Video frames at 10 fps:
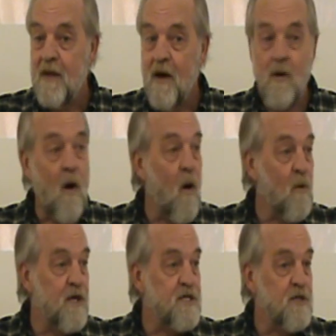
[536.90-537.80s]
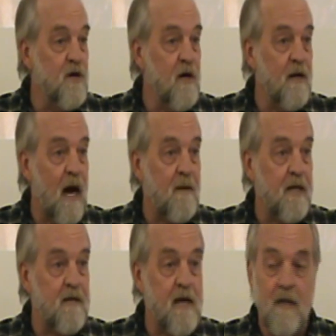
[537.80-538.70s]
Oh, this is good. I'll
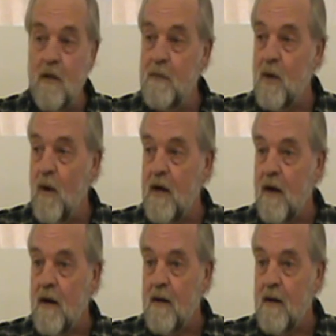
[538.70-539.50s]
get to town a little bit quicker.